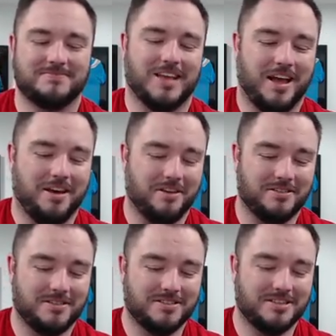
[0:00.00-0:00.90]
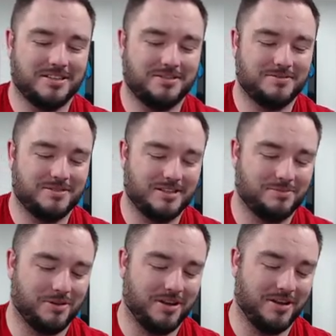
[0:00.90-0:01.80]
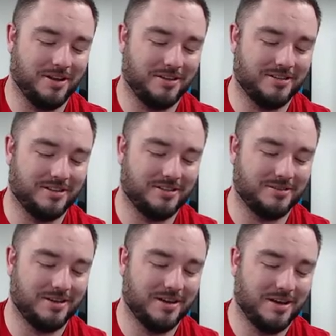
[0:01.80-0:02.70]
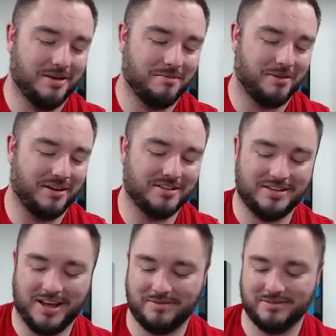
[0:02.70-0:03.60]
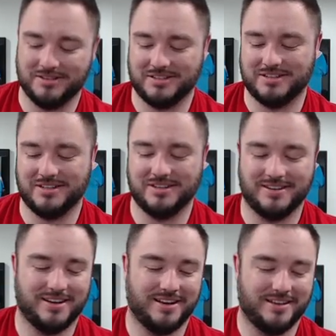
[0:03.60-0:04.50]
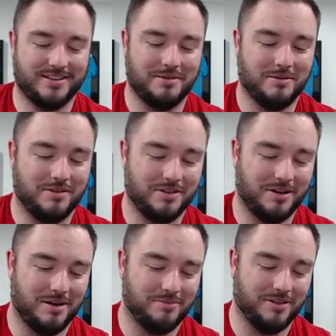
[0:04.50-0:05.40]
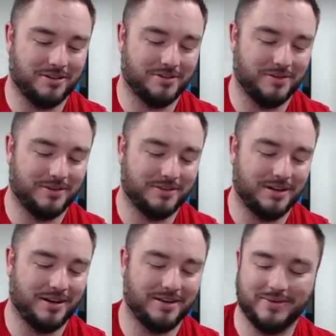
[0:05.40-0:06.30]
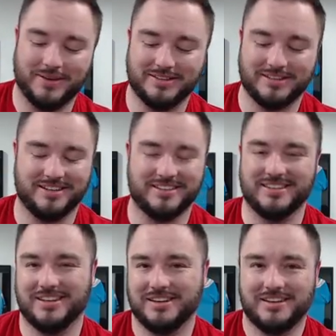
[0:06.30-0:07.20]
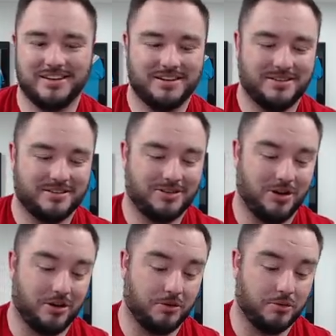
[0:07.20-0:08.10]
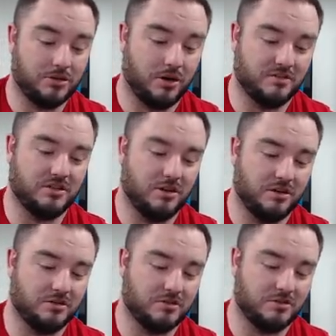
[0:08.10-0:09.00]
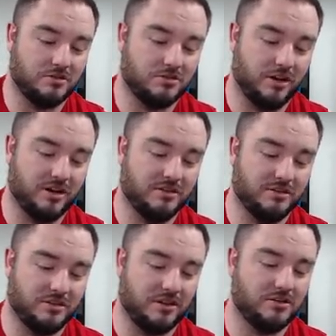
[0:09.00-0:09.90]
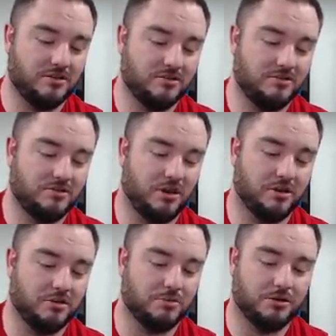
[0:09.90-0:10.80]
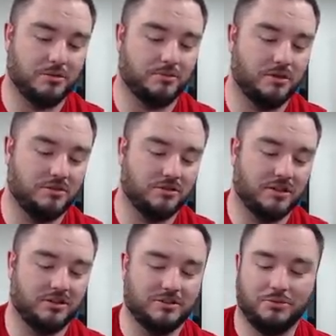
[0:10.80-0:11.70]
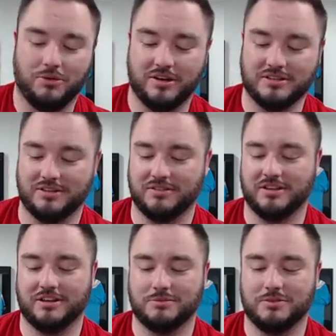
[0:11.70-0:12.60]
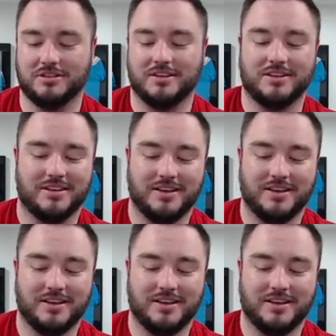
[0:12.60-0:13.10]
I don't know, Sid's pretty good. Sid's pretty established. He's going to be one of the top players of all time. And it's like Connor, which obviously Connor's great and like, Connor puts up these ridiculous points and everything else, but it's like